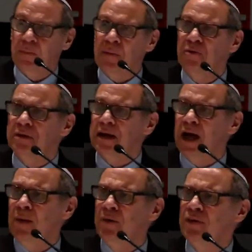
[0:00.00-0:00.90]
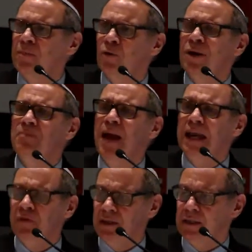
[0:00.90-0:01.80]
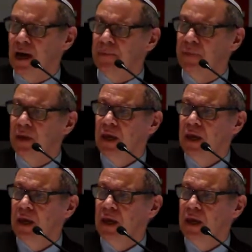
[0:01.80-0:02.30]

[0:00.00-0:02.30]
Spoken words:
Remember a comment that Marie made at the time,